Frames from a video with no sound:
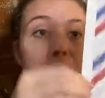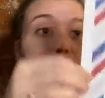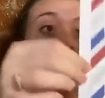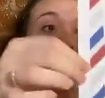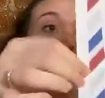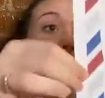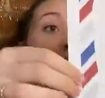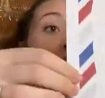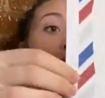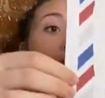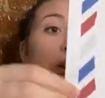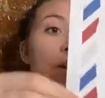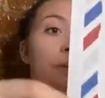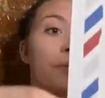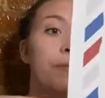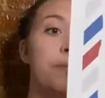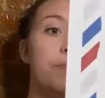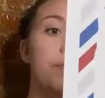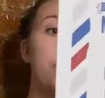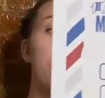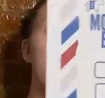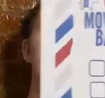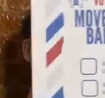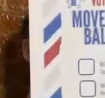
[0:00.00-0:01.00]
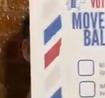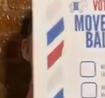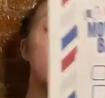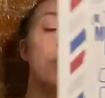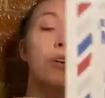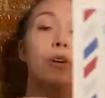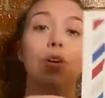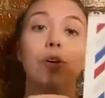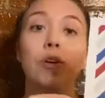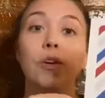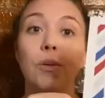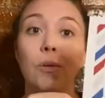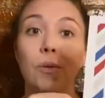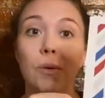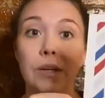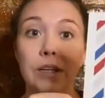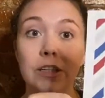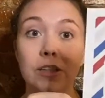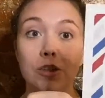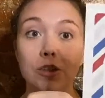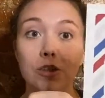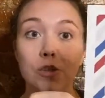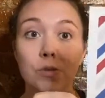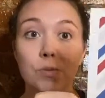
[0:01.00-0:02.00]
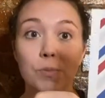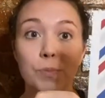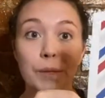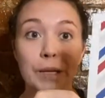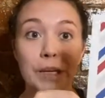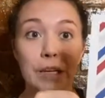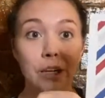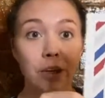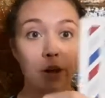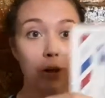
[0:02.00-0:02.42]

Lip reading: So you're going to pick your